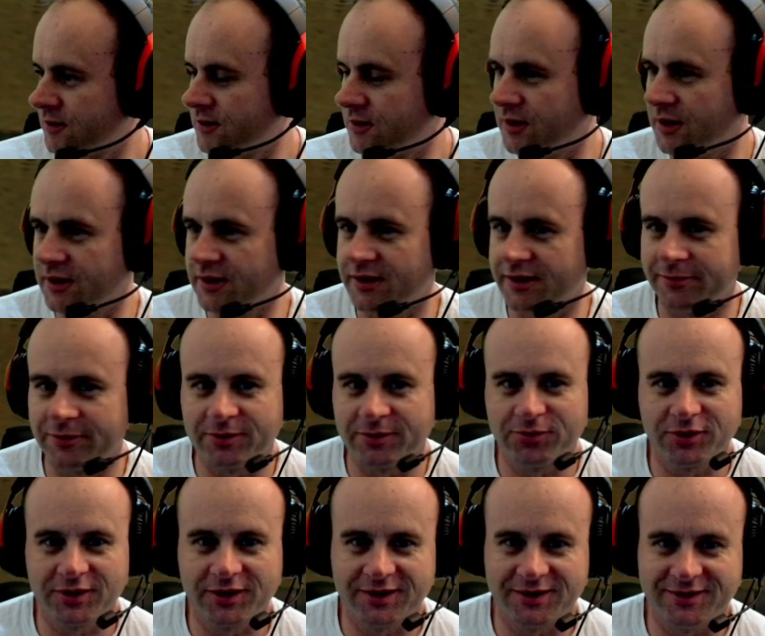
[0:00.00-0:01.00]
and then I'm gonna
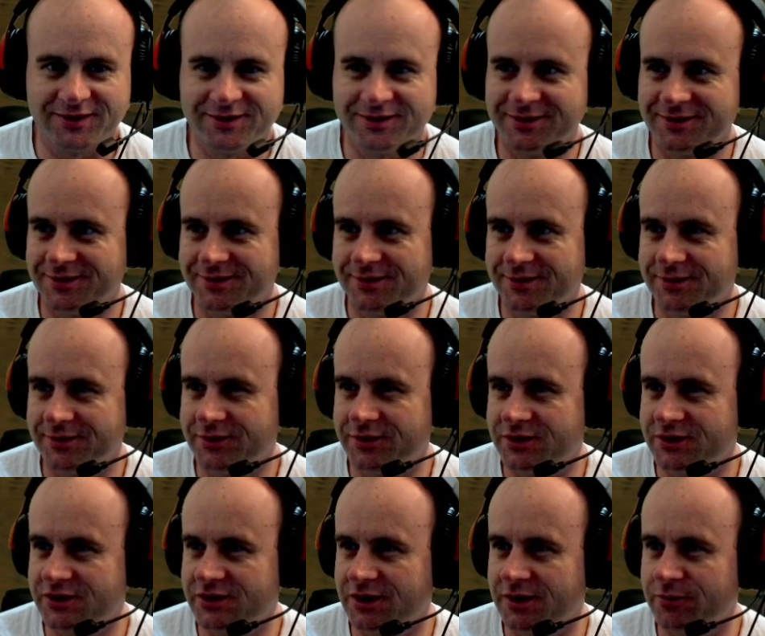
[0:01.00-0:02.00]
play the
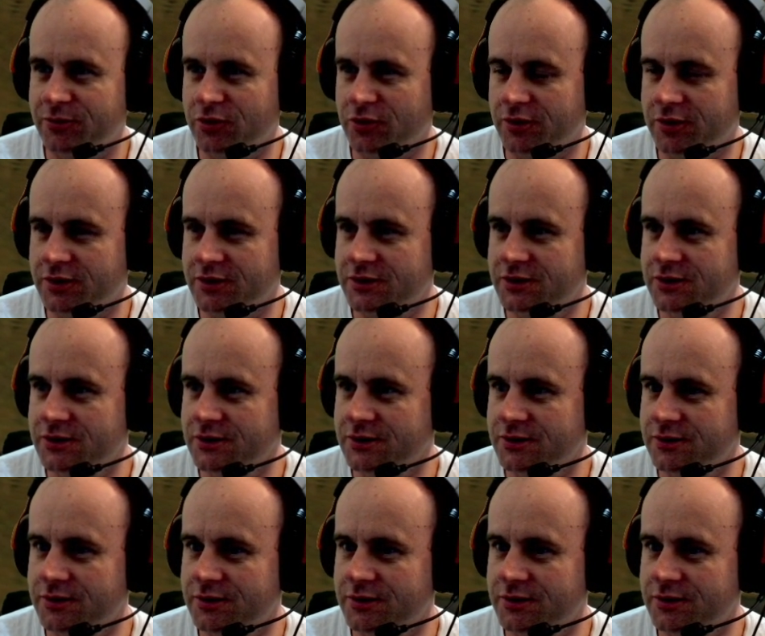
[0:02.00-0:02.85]
sub noise.